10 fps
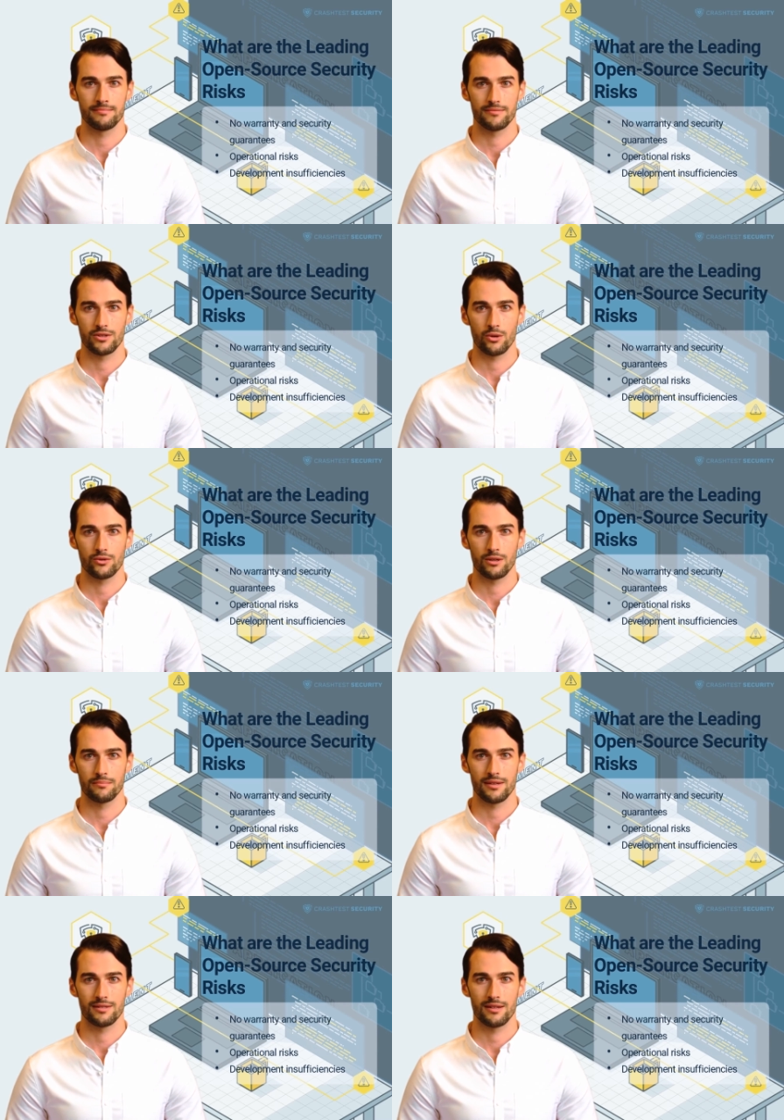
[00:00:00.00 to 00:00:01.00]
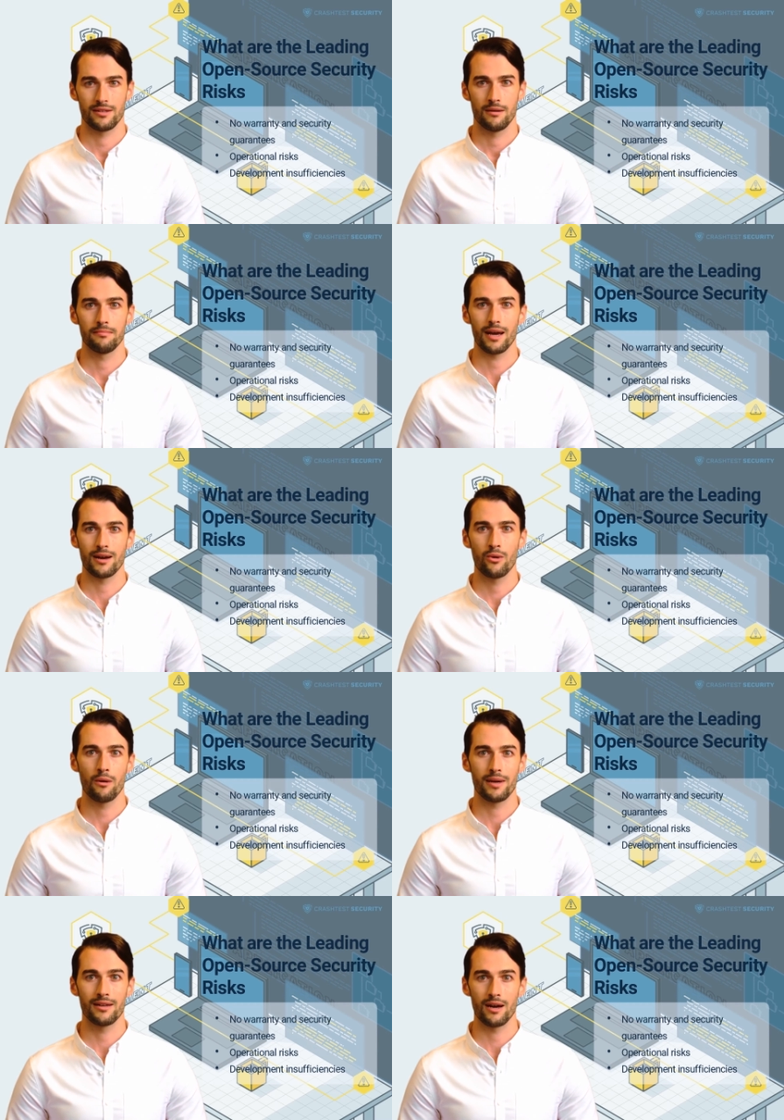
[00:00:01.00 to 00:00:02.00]
This also means that there may or
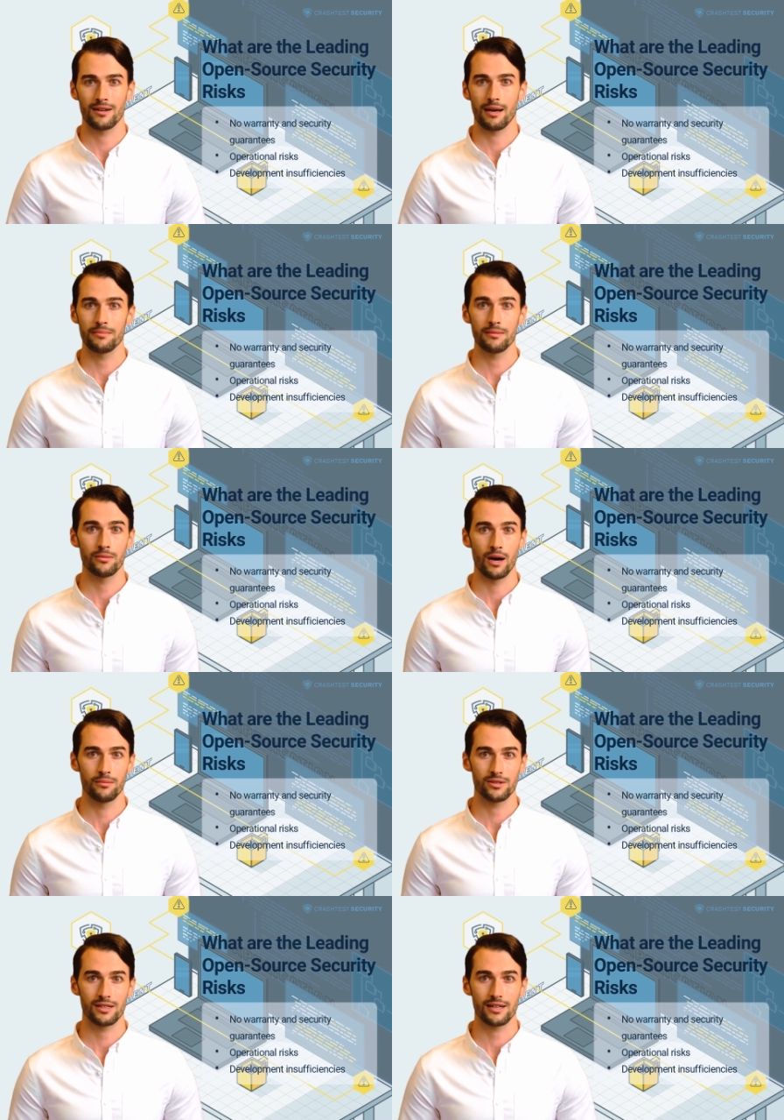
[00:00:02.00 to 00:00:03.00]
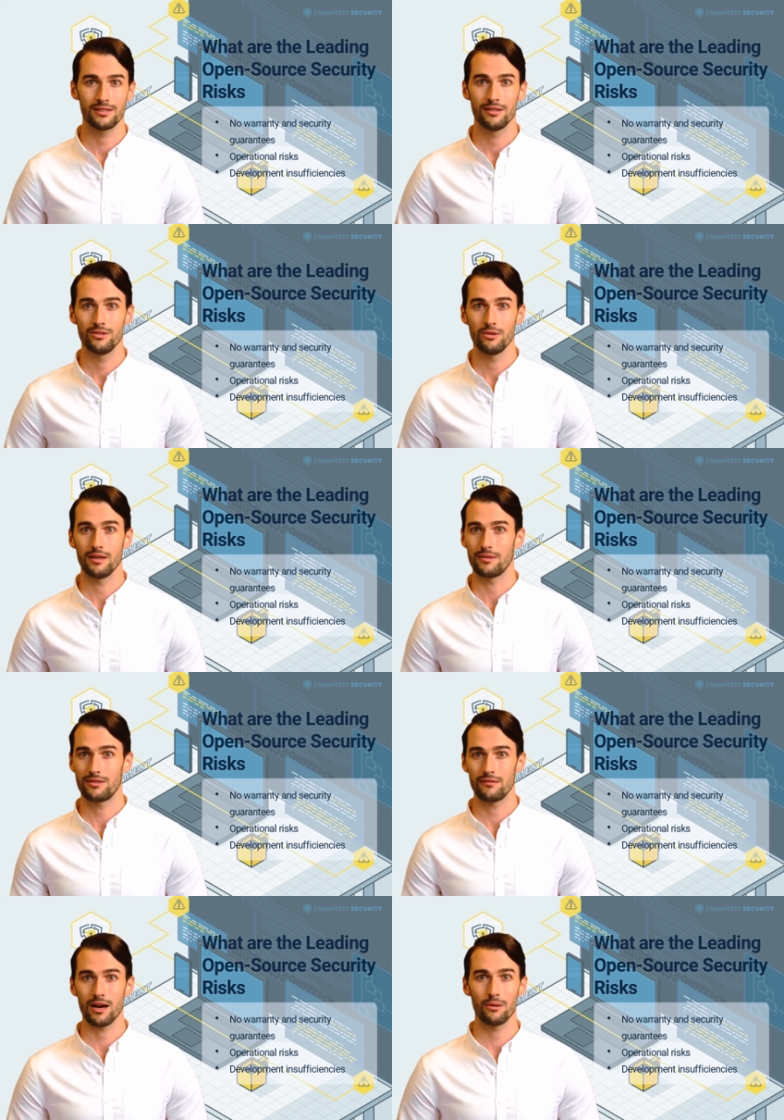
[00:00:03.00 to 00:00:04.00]
may not have been proper testing during the
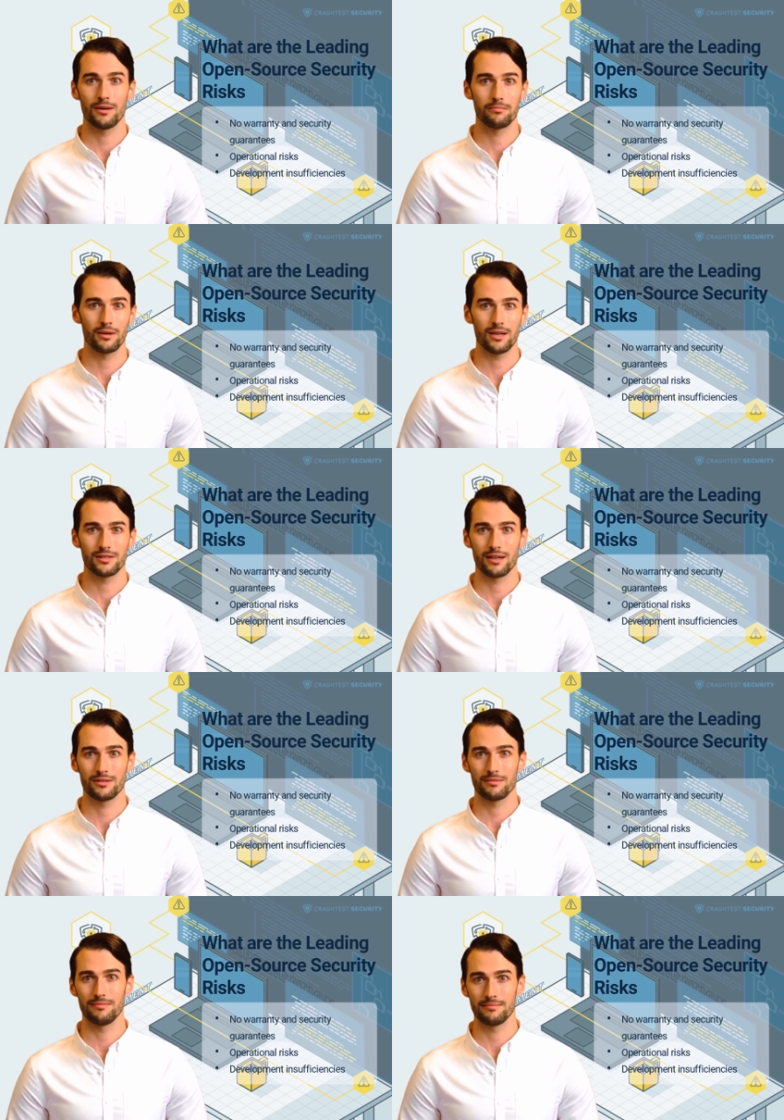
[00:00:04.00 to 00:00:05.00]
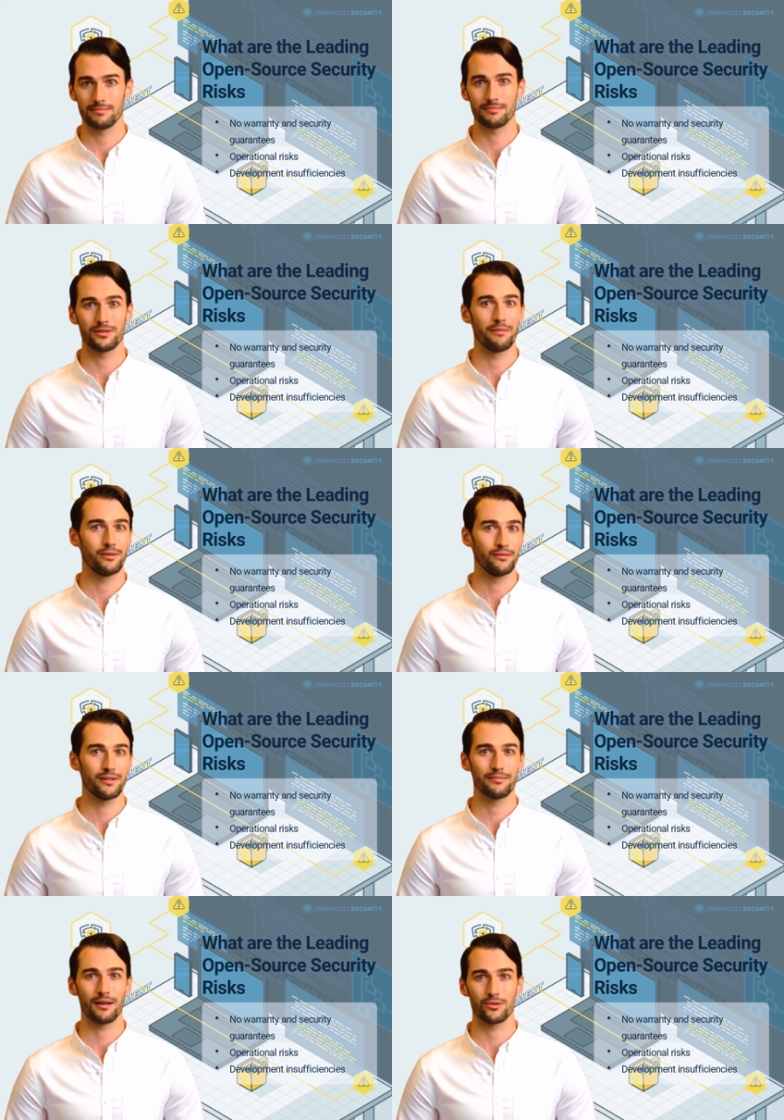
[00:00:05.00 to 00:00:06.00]
development process.
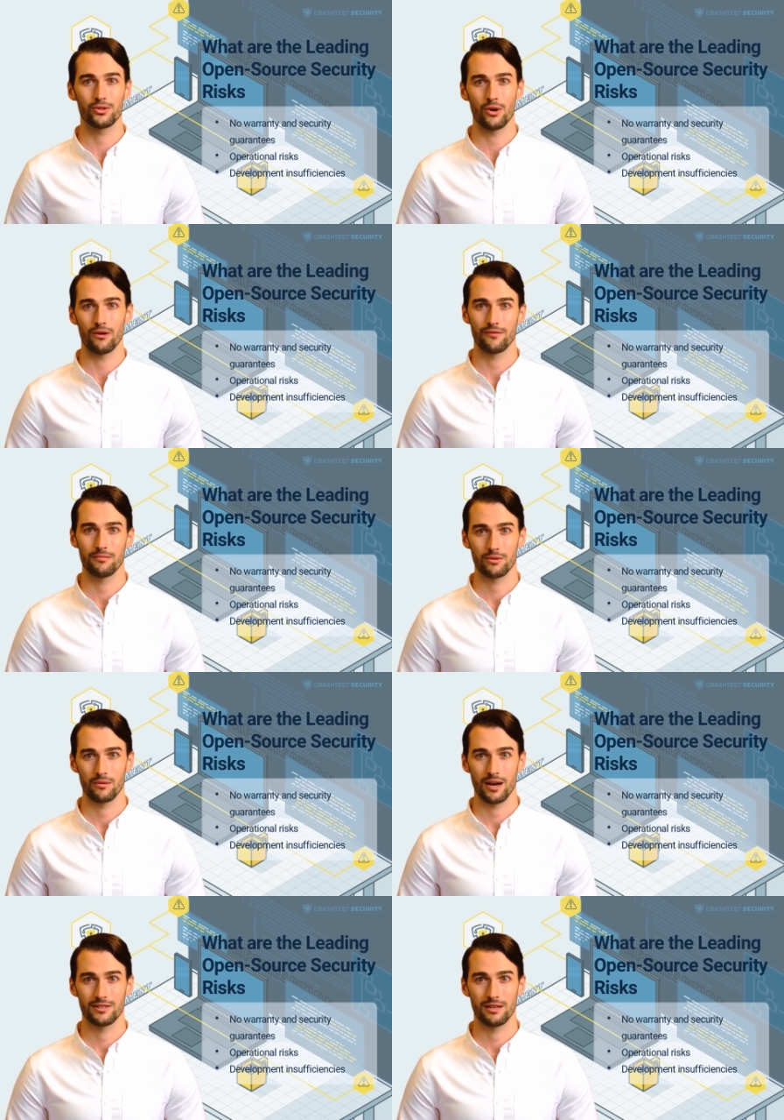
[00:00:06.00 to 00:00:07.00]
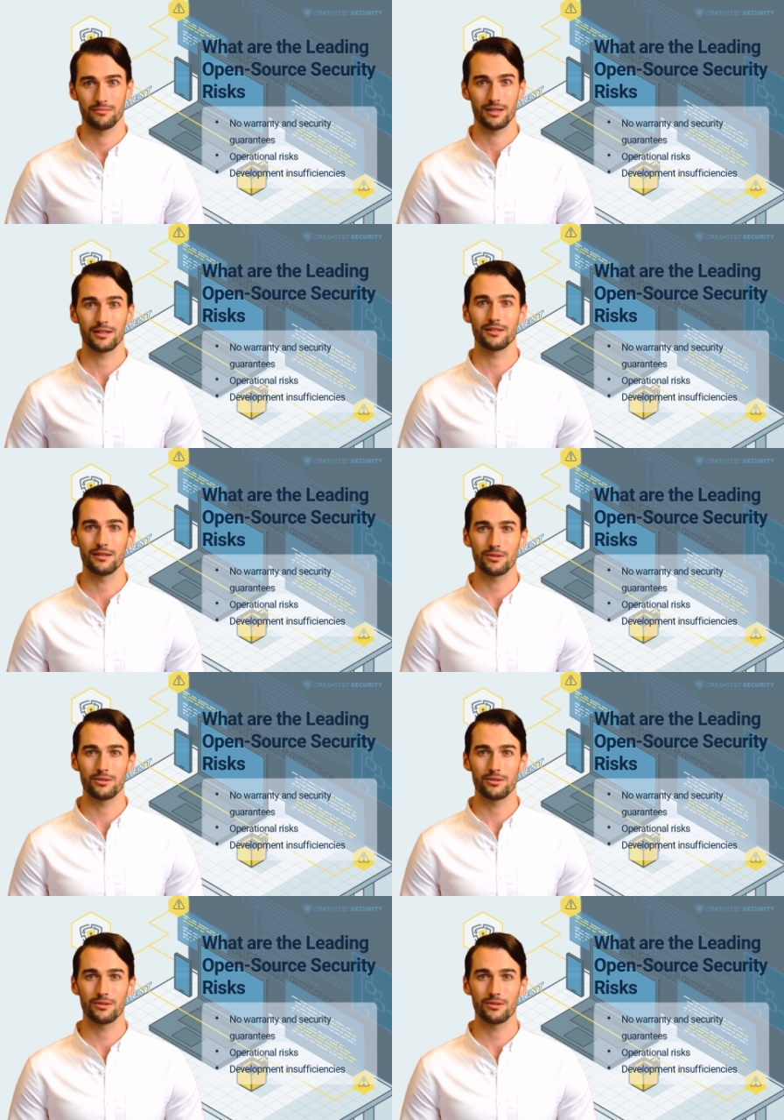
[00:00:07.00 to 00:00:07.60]
Community members often provide some testing